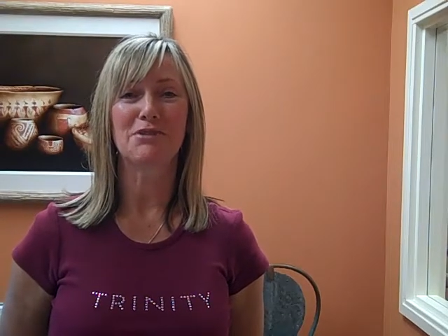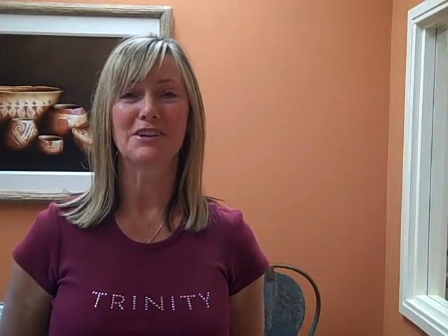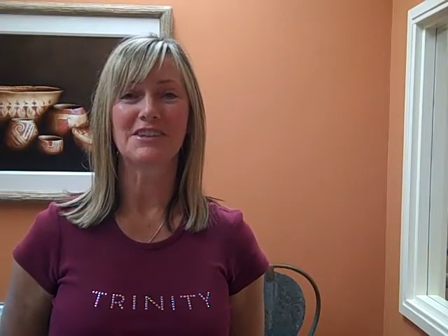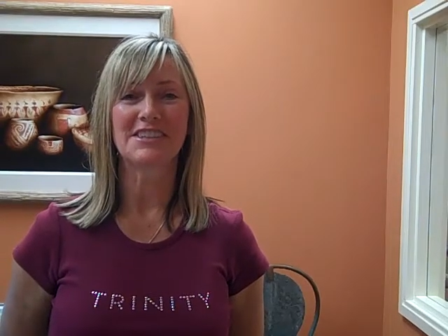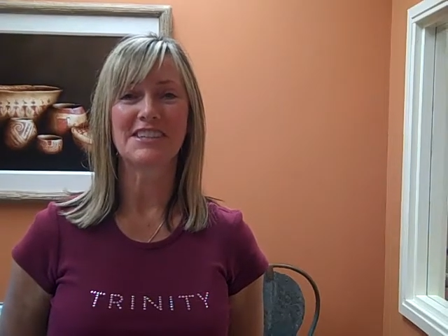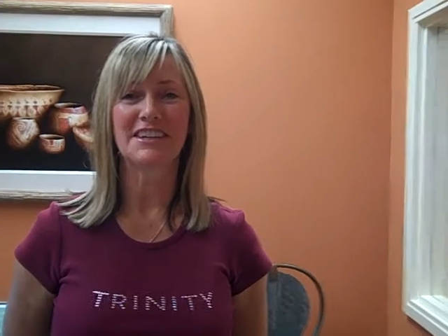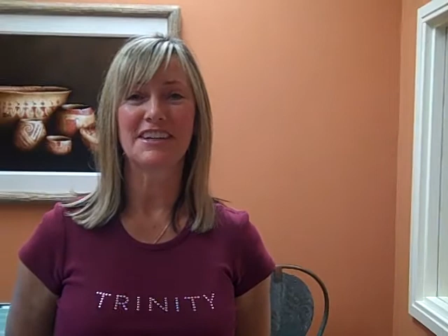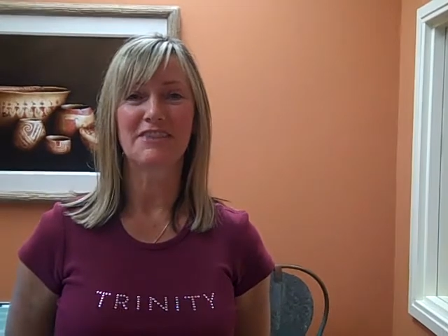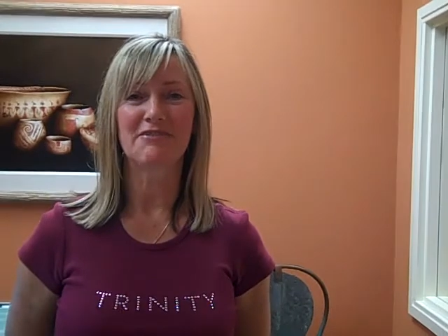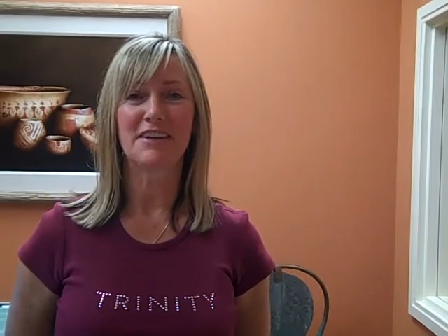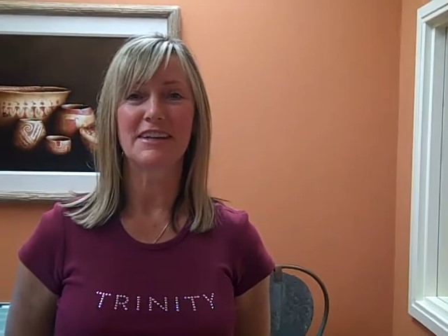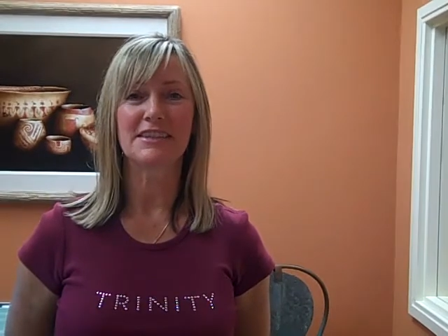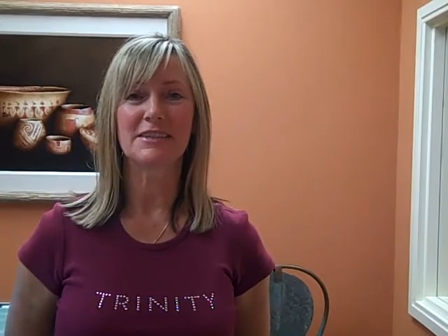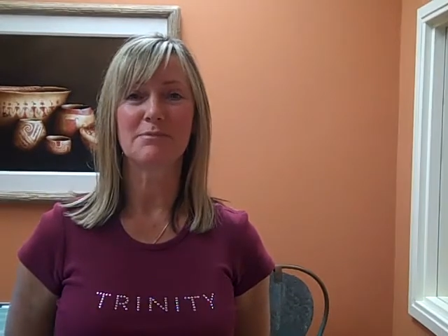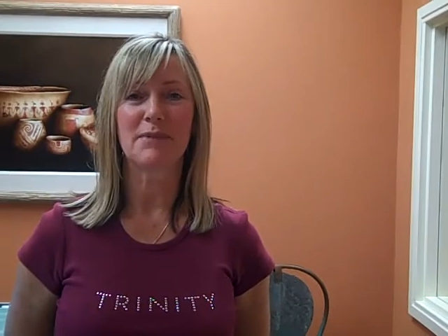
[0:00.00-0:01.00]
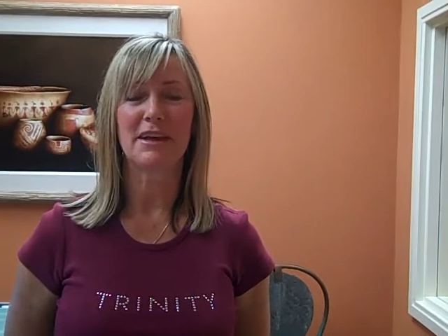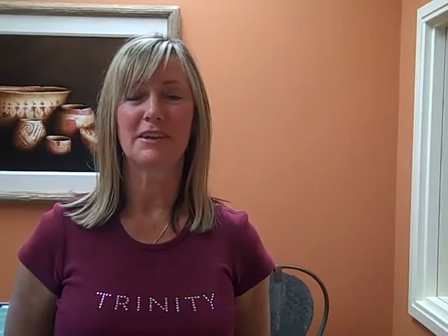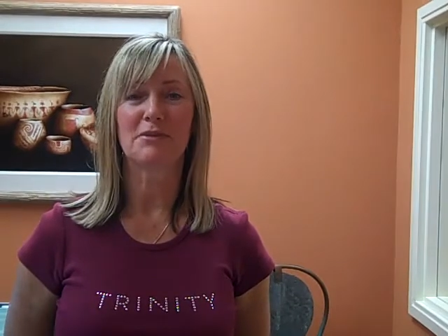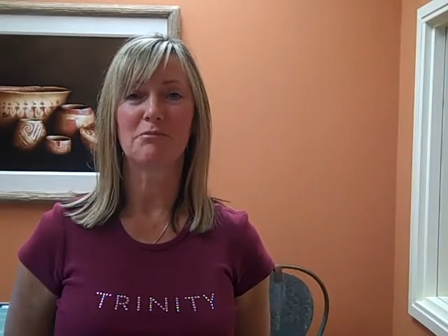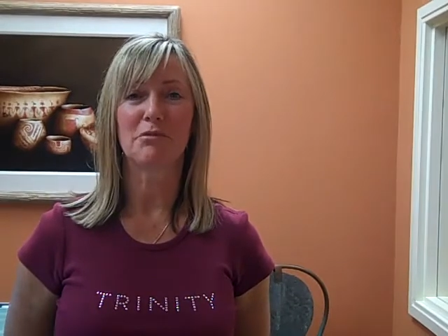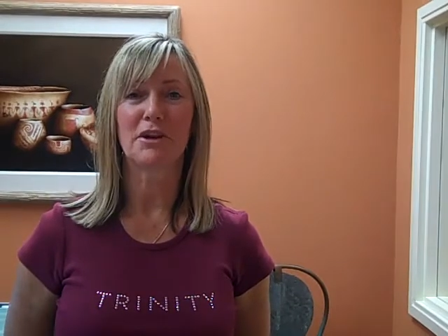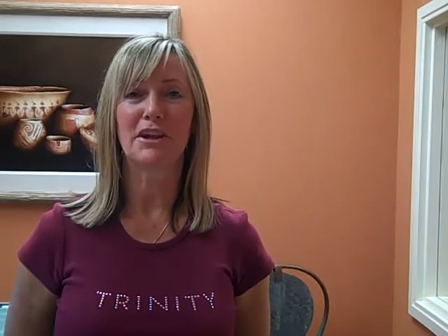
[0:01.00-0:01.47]
Realty and
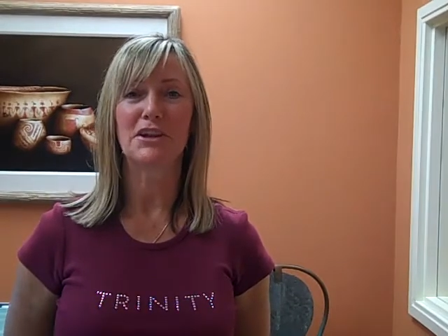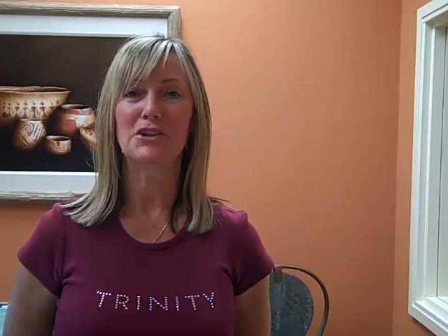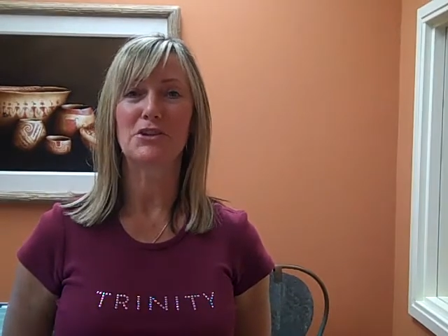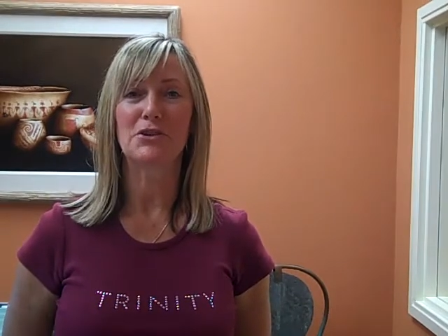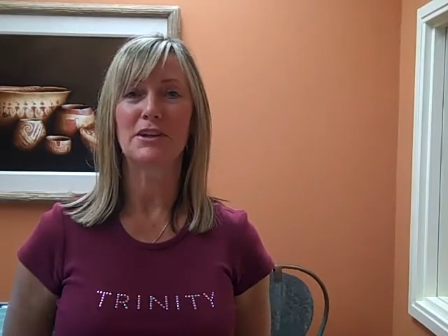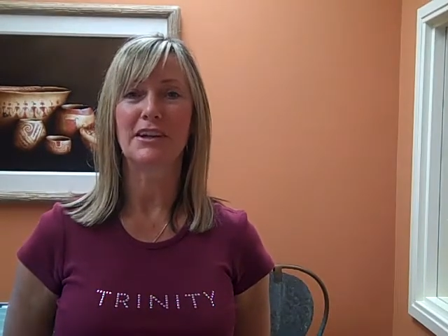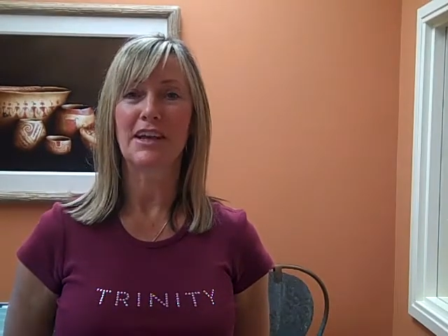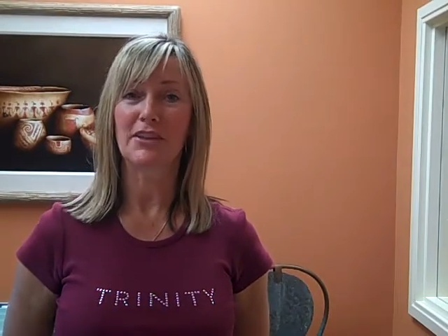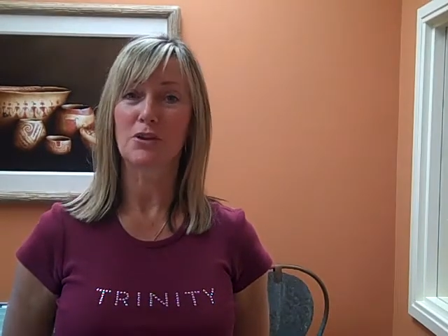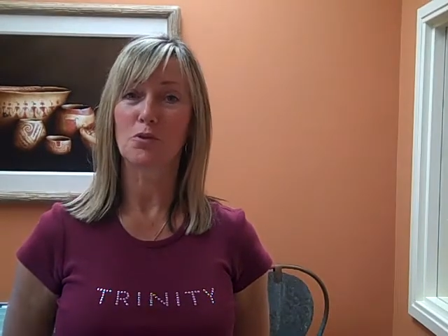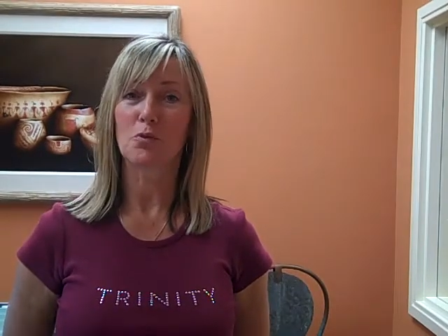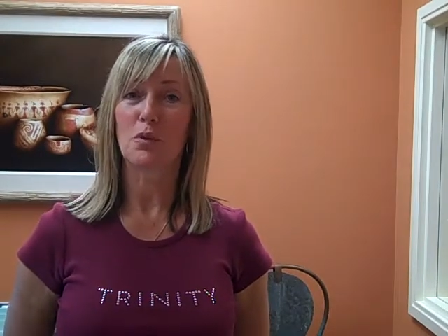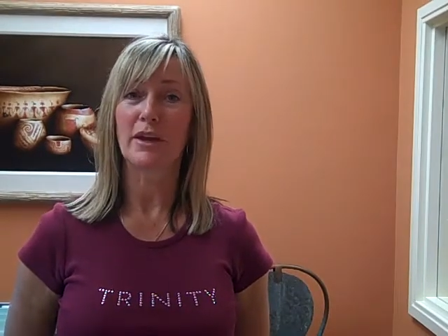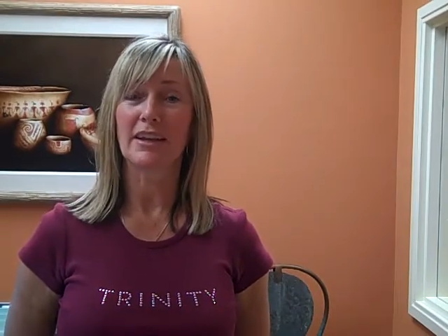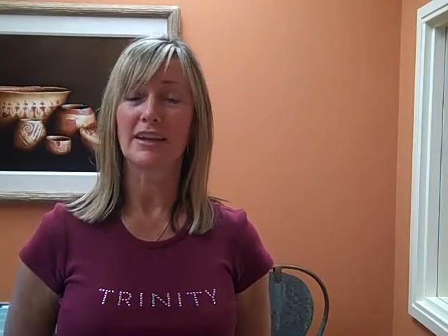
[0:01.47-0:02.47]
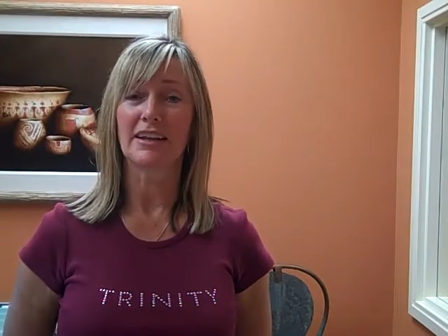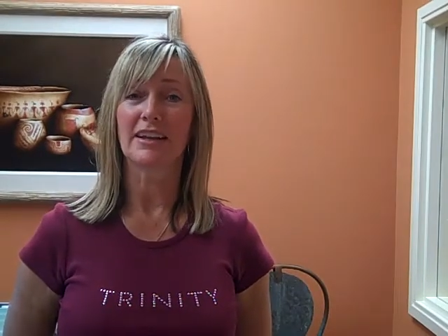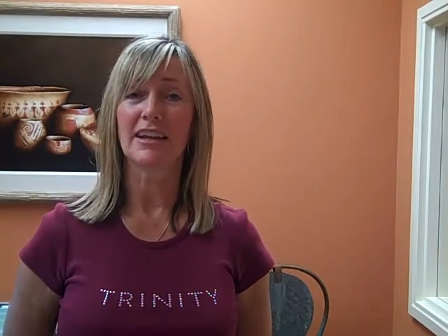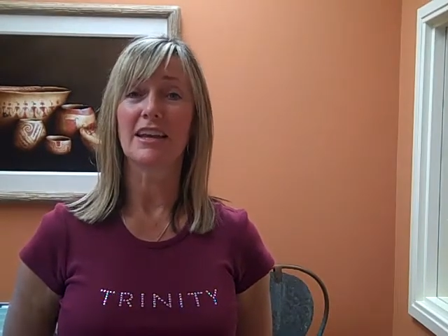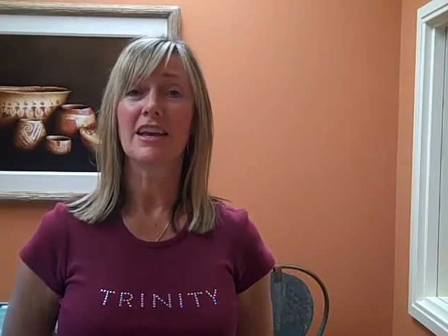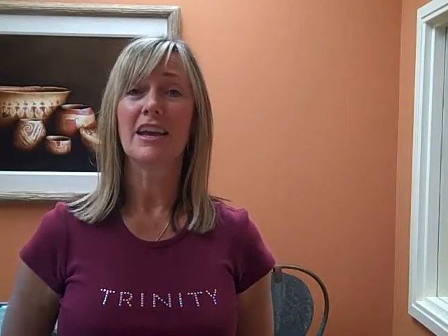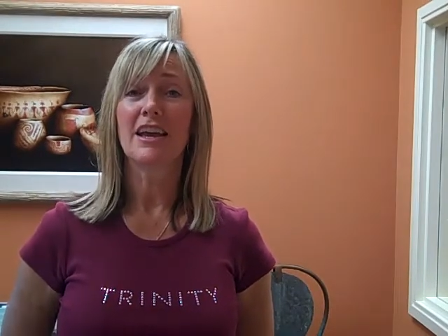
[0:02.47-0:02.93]
Investment, bringing you another
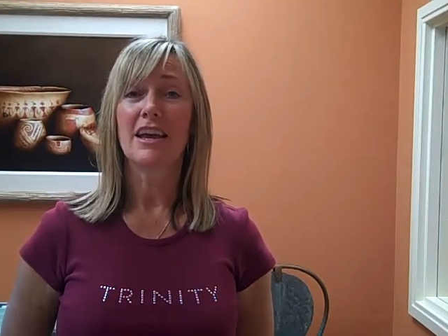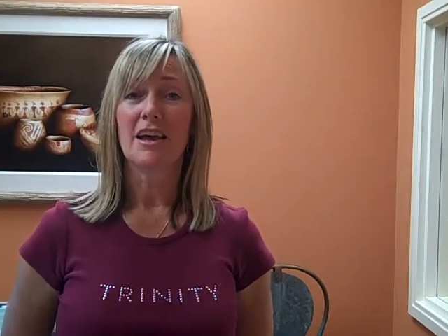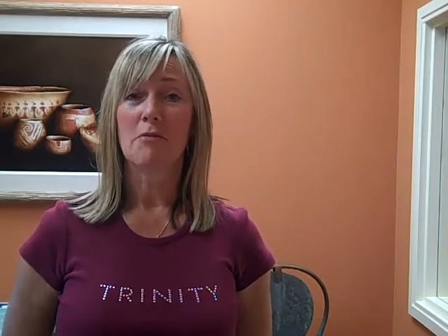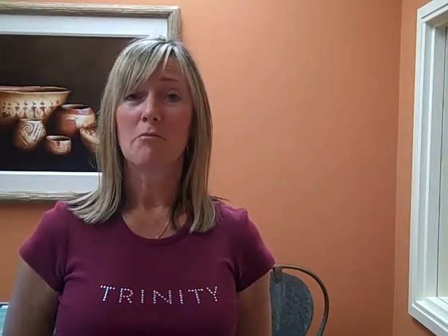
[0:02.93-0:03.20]
weekly